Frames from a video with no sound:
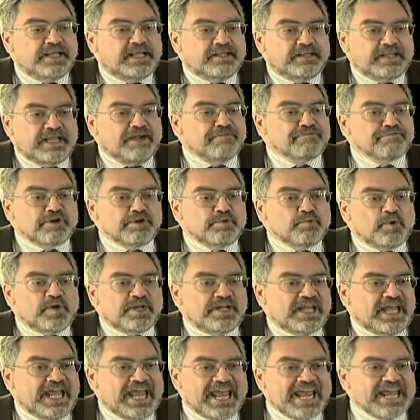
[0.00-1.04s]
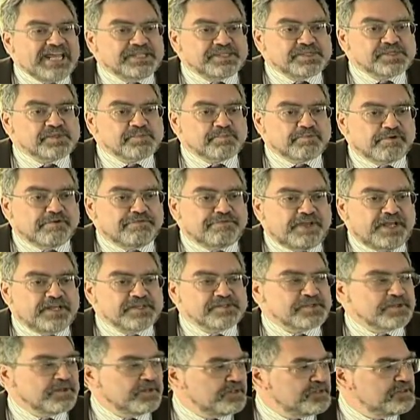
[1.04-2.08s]
everyone hates
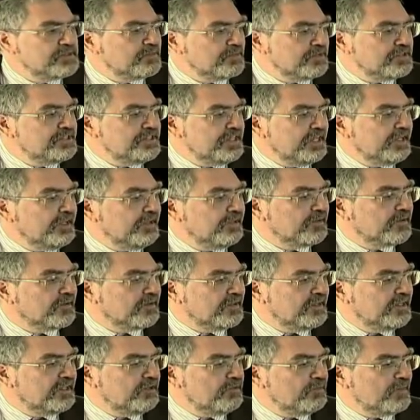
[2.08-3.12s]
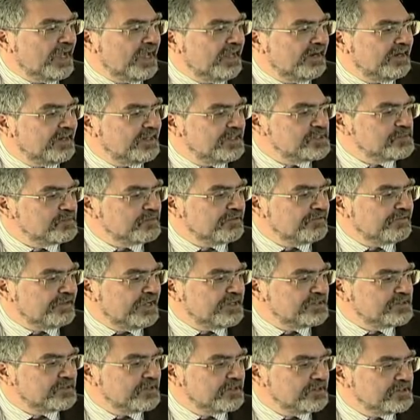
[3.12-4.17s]
professors, particularly humanities
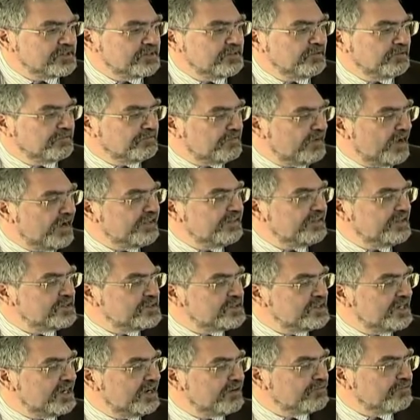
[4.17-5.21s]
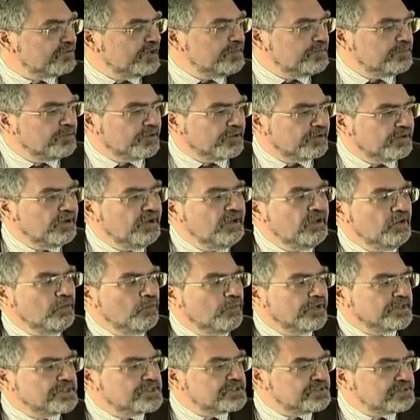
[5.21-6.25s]
professors. You'll find this in every book.
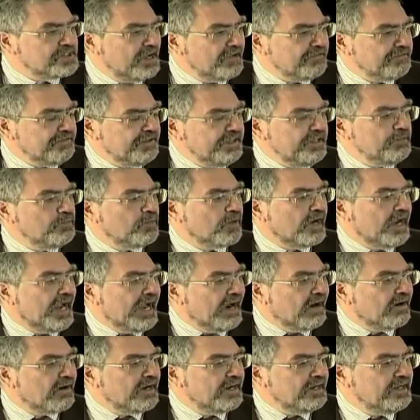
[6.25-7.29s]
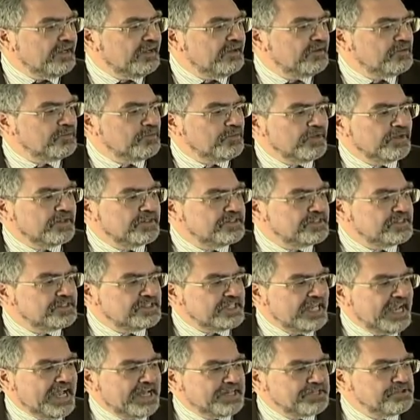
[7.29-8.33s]
We're stuffy, we're arrogant, we're
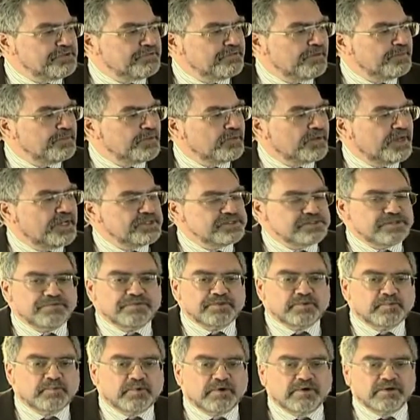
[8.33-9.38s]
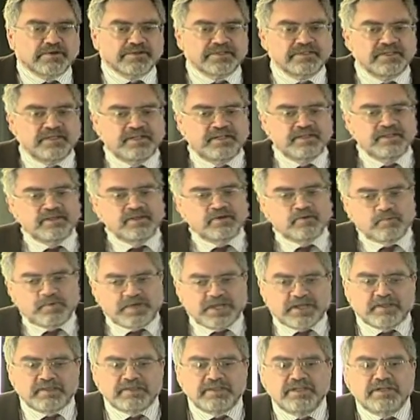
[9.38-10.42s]
detached from the rest of the world.
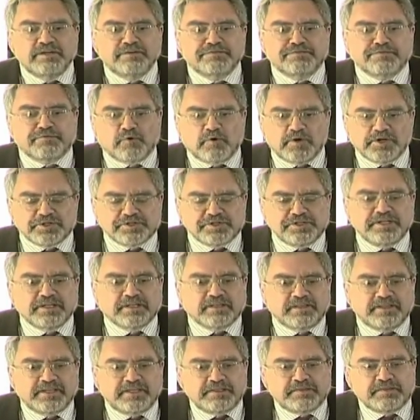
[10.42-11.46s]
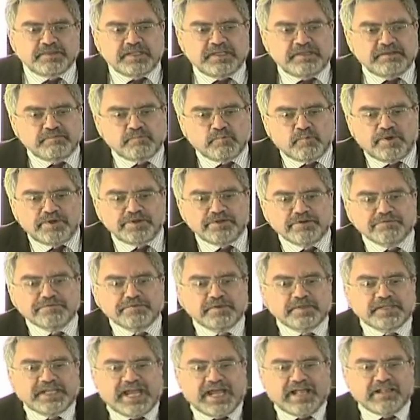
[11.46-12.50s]
Well, fortunately, the wonderful
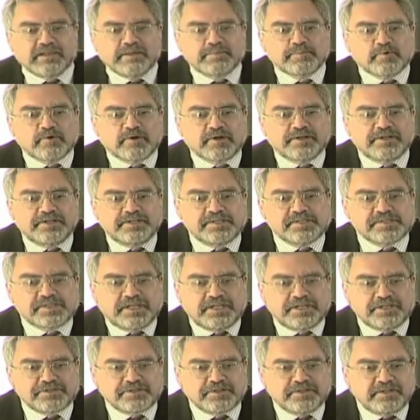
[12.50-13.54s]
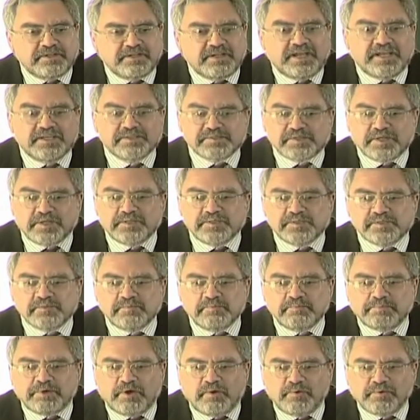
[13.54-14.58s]
Gallup organization has done
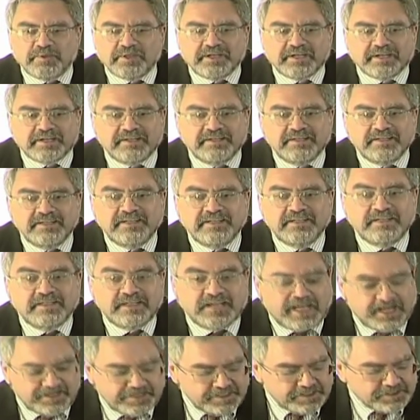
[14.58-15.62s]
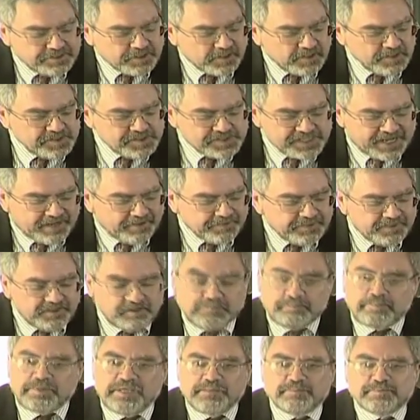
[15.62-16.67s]
some polling. And it turns out
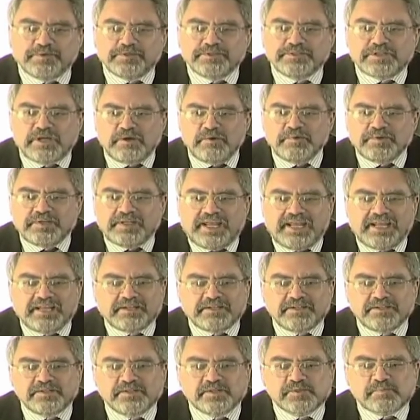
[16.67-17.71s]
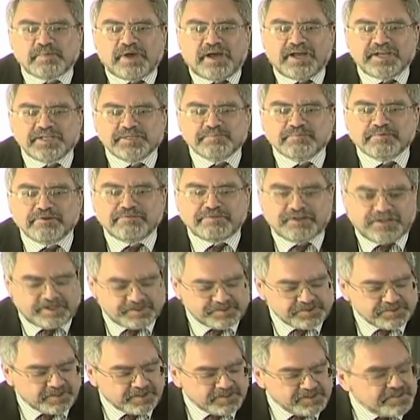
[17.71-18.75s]
that people don't hate and despise
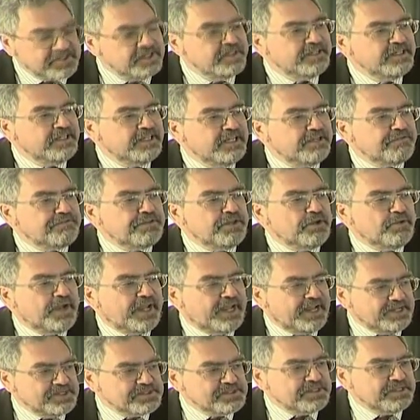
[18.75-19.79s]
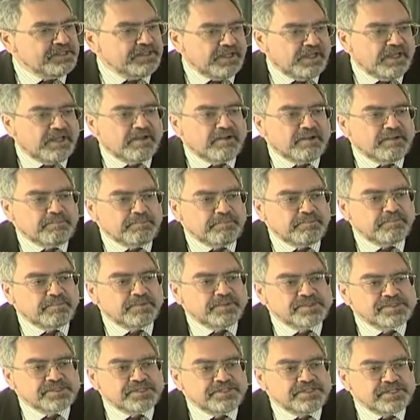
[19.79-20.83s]
professors. If you ask a
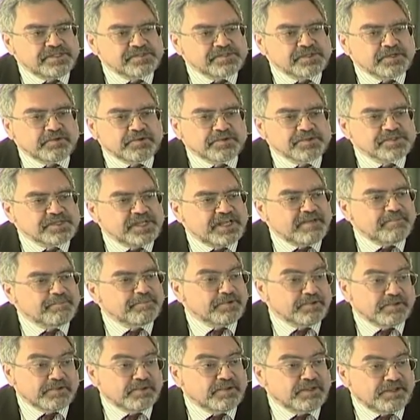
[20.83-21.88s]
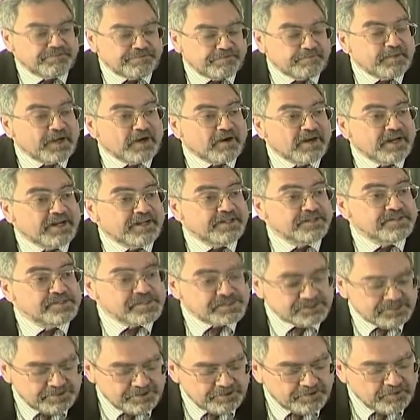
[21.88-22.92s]
statistical sample of Americans
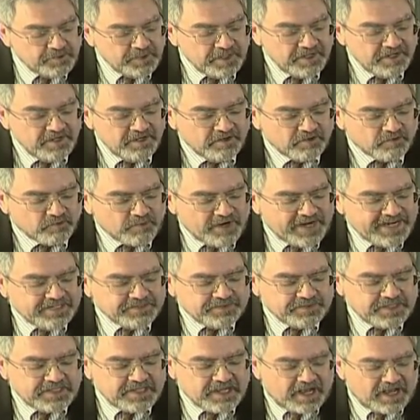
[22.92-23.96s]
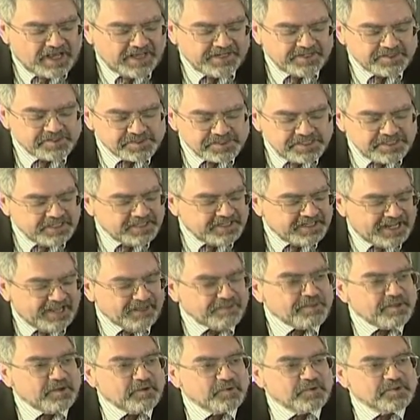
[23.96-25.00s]
to rate the honesty and
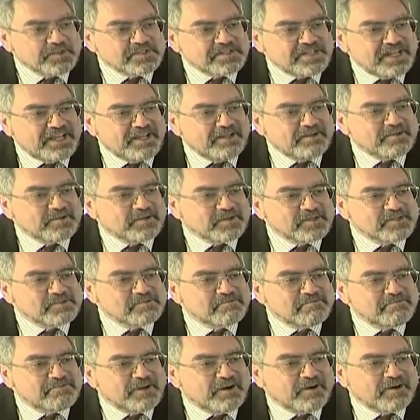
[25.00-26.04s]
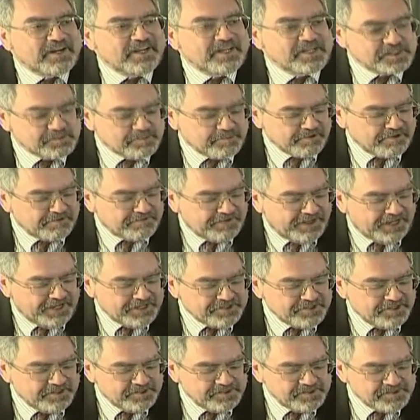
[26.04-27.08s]
ethical standards of various
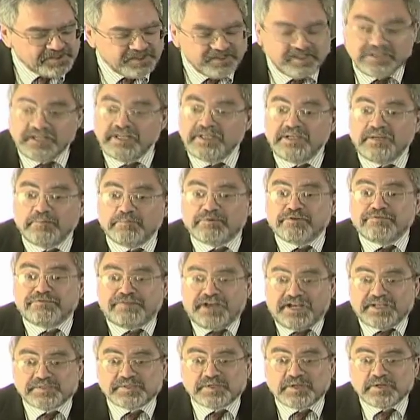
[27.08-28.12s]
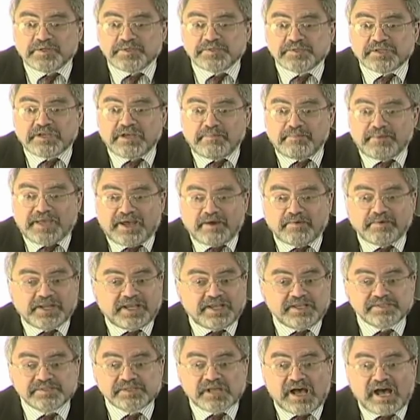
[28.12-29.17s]
professions, professors come out
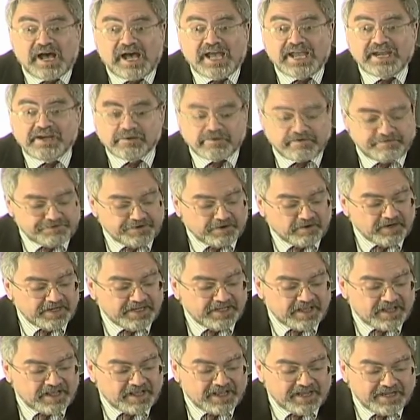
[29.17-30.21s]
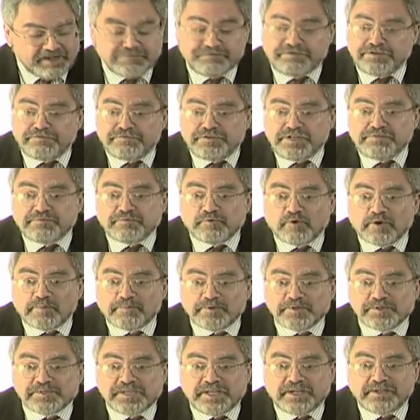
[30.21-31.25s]
as high or very high
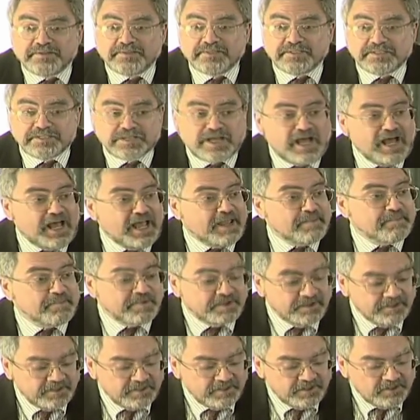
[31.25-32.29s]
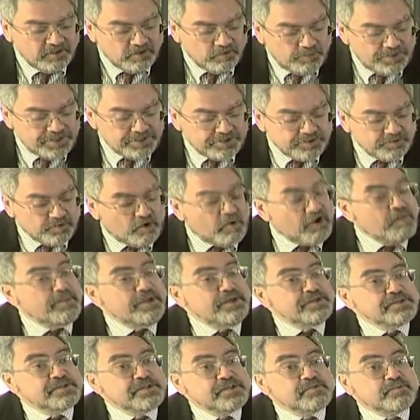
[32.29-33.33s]
54% of the time. We do
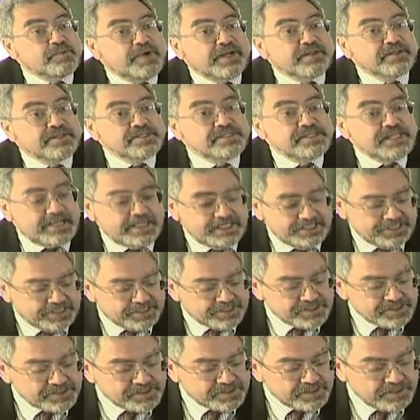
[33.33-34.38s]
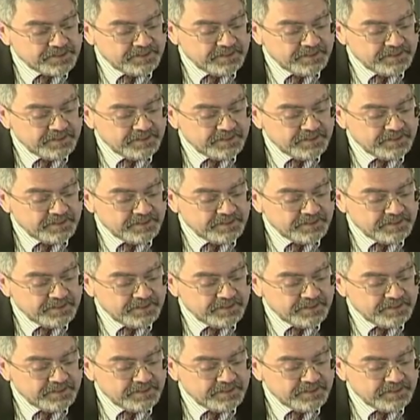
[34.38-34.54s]
almost as well as dentists,